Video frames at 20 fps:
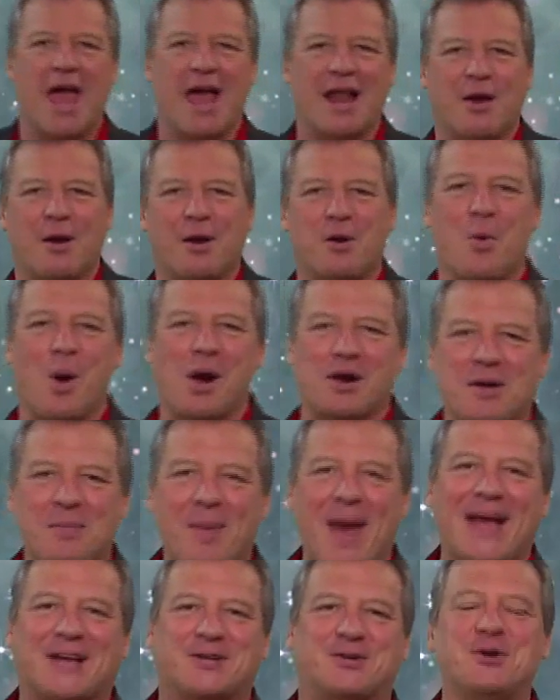Hello and welcome
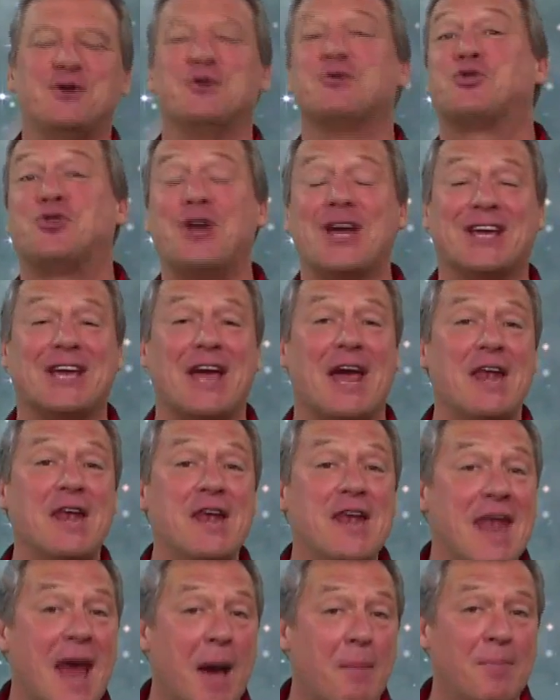back to drink
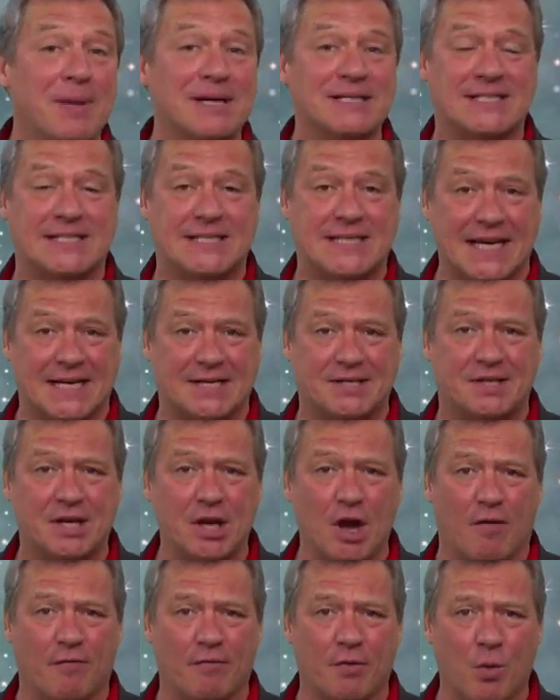number
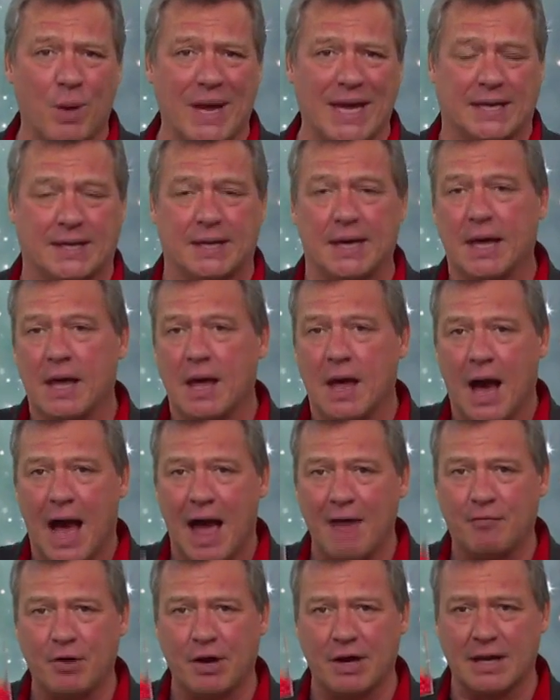60 of the week.
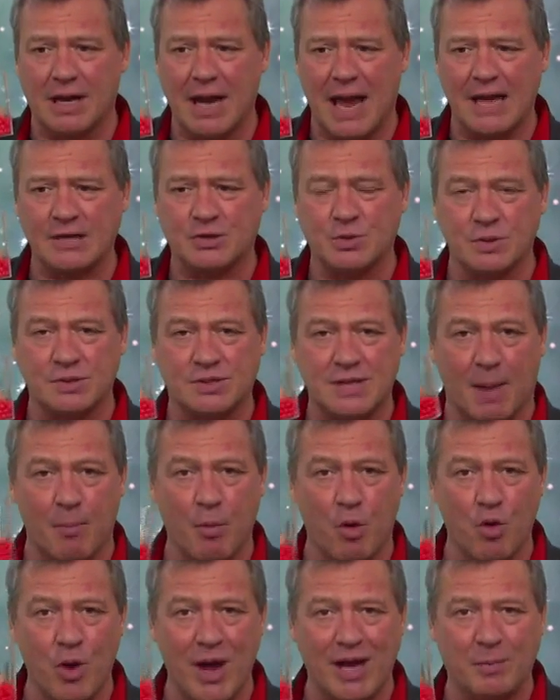I've got a glass with some
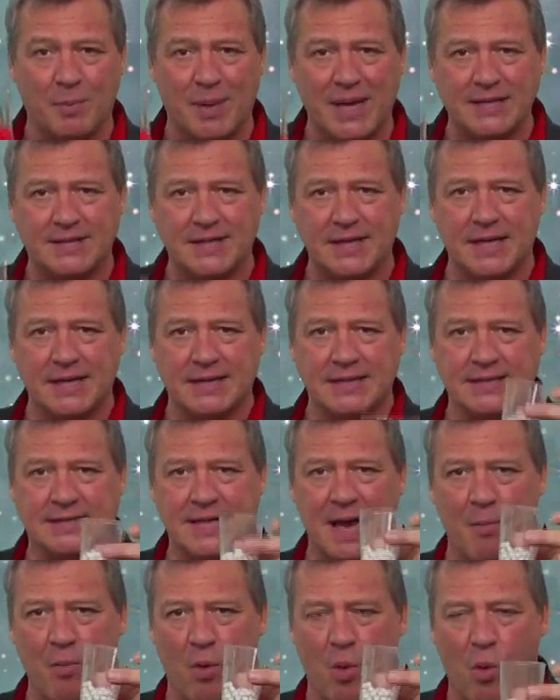red beads in it and
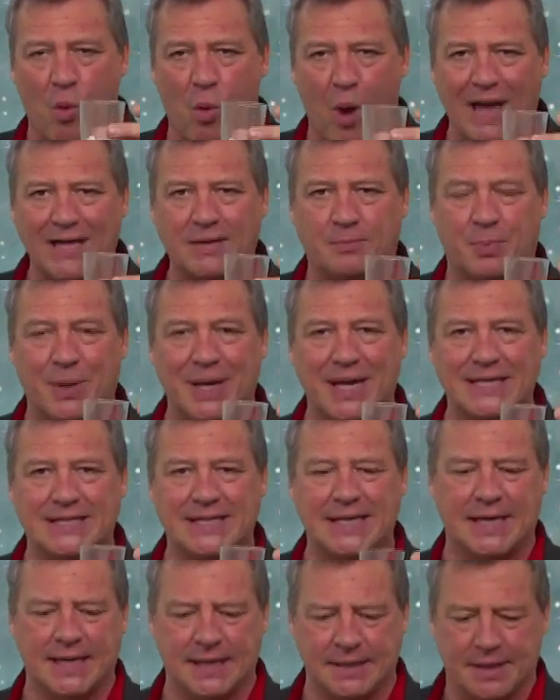some white
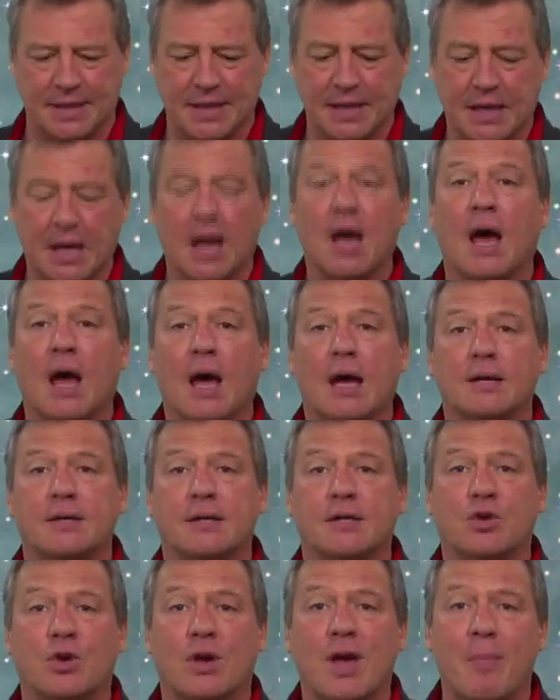beads in it.
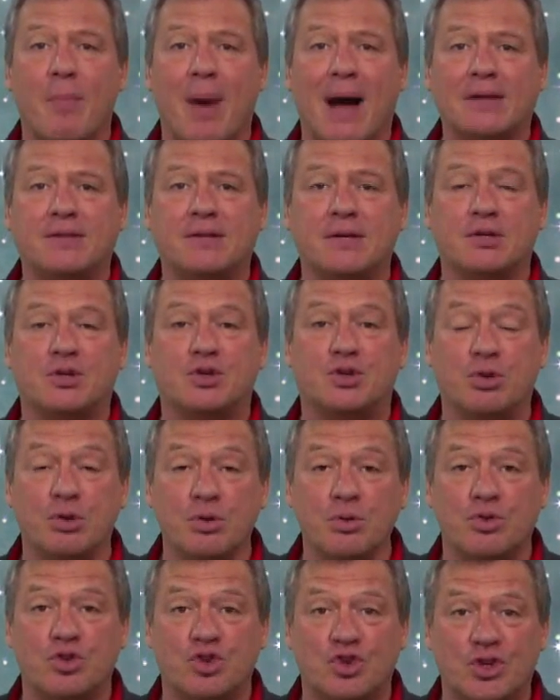Did you hear about the
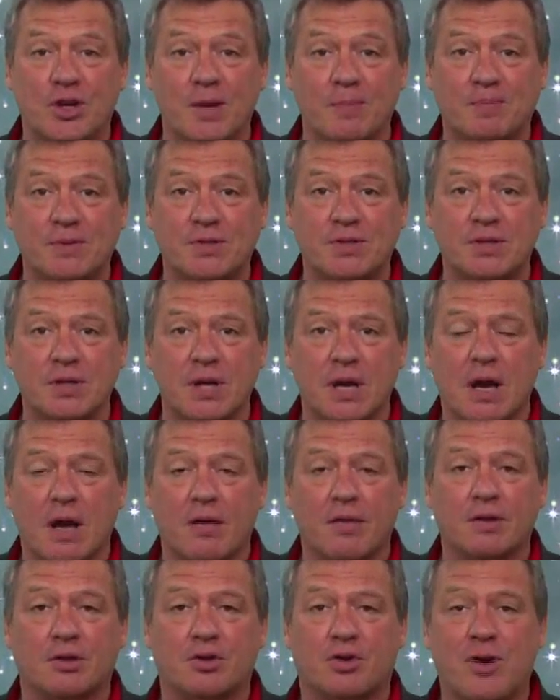two ships
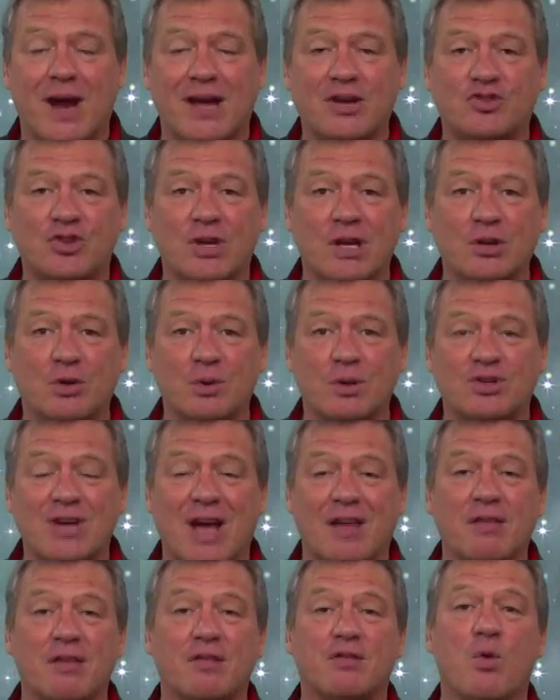that crashed into each
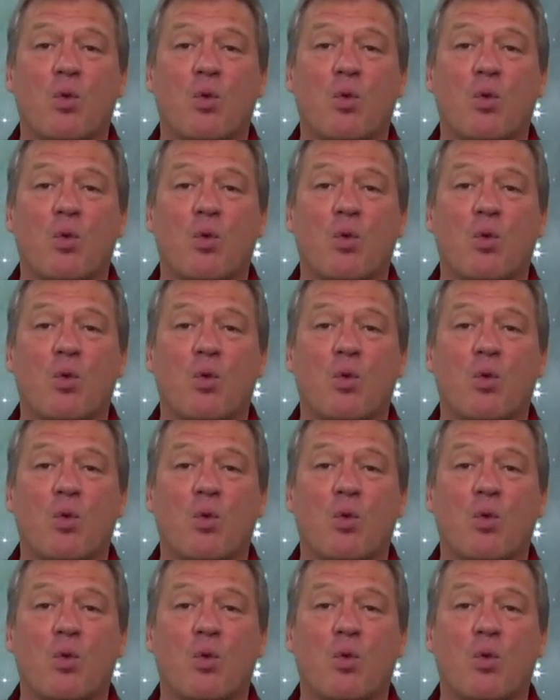other?